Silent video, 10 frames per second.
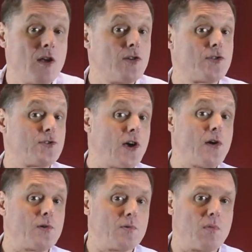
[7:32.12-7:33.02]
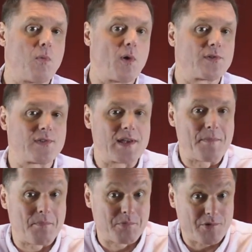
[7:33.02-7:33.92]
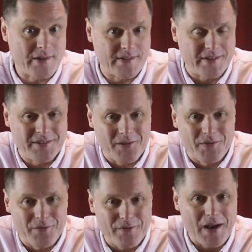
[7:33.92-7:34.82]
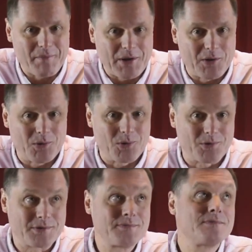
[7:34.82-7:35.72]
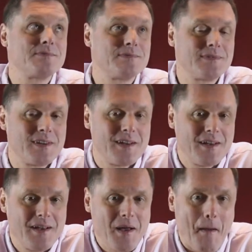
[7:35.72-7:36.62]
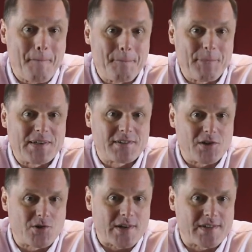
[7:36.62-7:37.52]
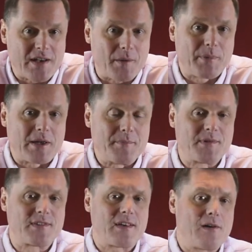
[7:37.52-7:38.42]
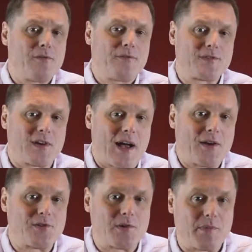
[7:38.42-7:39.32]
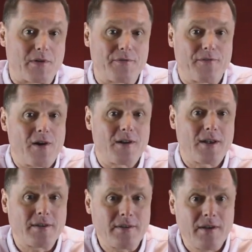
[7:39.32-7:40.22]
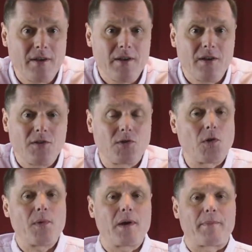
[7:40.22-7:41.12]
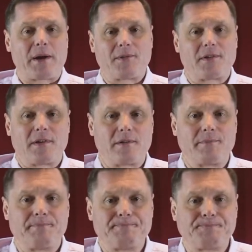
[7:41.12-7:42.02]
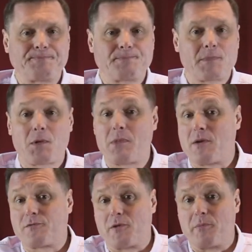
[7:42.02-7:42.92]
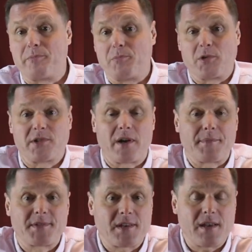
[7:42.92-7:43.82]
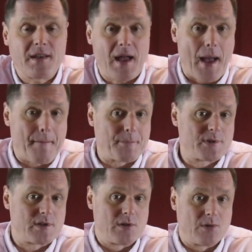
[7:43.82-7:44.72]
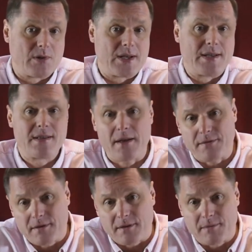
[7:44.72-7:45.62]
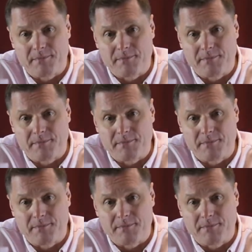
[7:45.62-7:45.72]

So, what's the president of the family court? Mr. Dressy Uppy himself, Sir Andrew McFarlane, doing about it? Well, from what I am seeing, absolutely nothing.